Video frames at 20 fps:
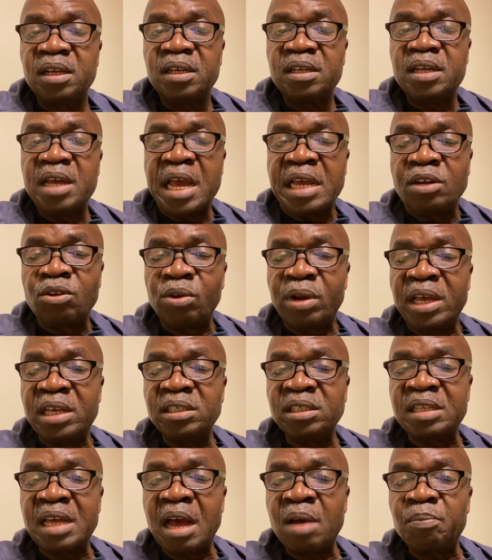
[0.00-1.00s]
and
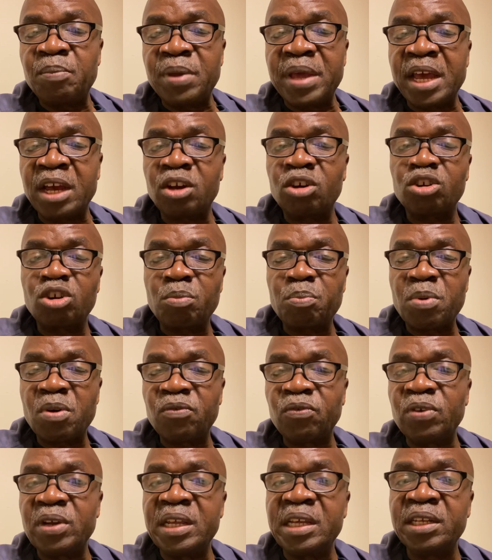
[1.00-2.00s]
raised up a crop
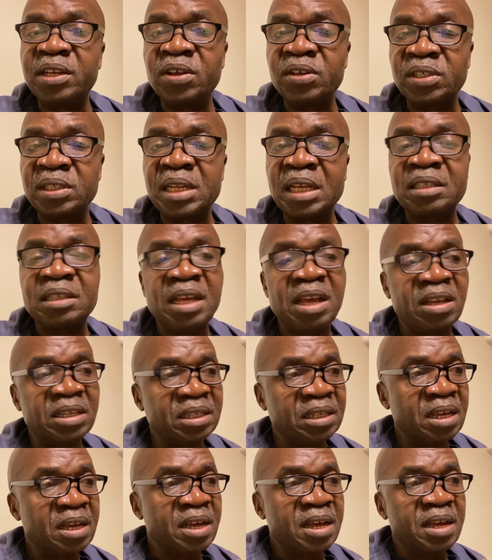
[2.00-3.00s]
of leaders that
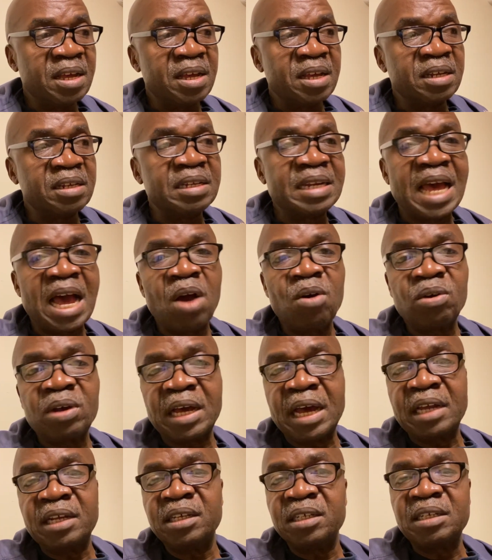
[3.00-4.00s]
has now
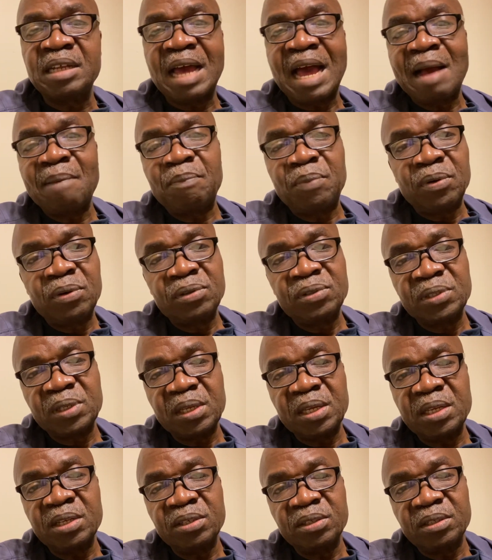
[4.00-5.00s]
carried Apple
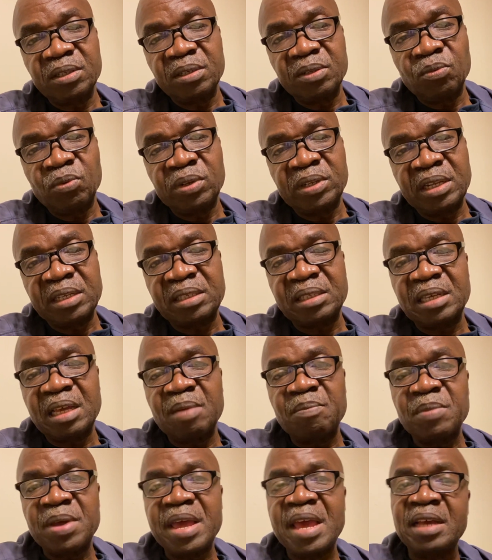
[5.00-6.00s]
with the
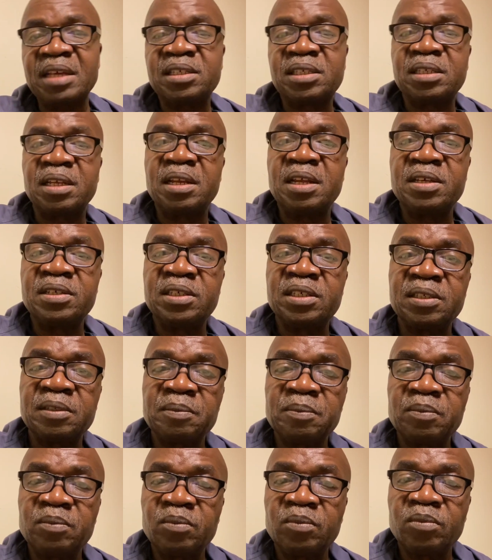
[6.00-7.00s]
same excellence.
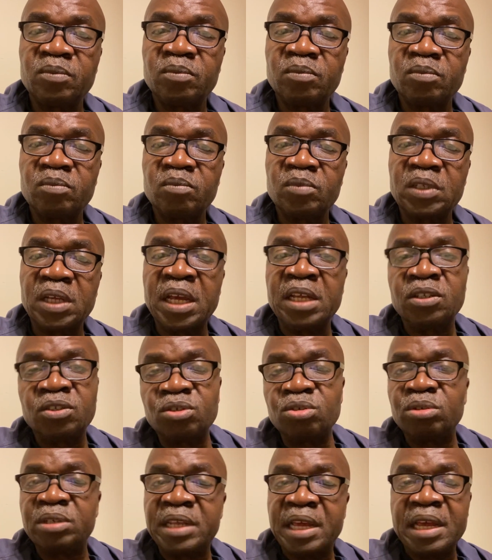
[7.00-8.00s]
And
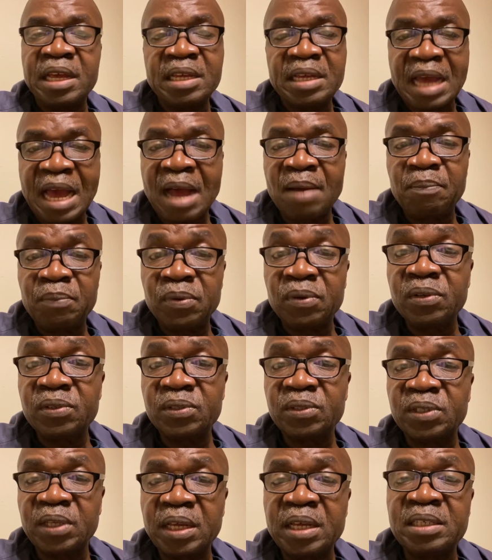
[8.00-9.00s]
today, Apple
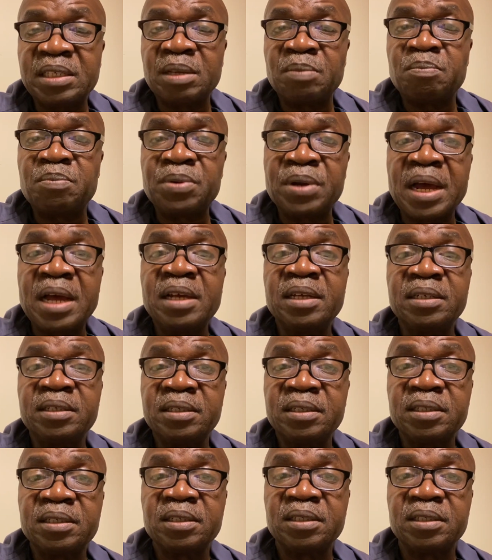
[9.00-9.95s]
as a brand